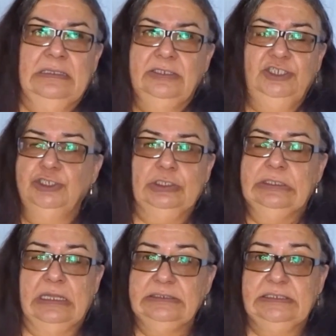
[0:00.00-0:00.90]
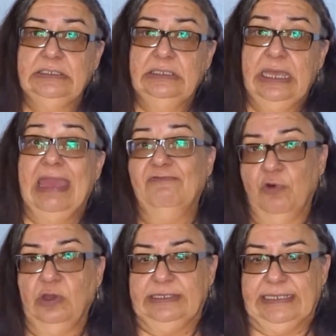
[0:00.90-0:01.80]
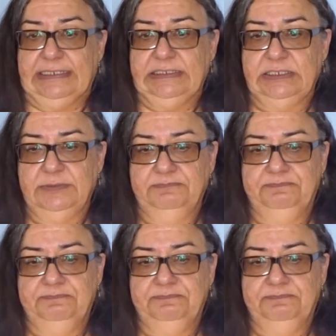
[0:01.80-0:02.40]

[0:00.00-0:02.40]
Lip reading: should not avoid it.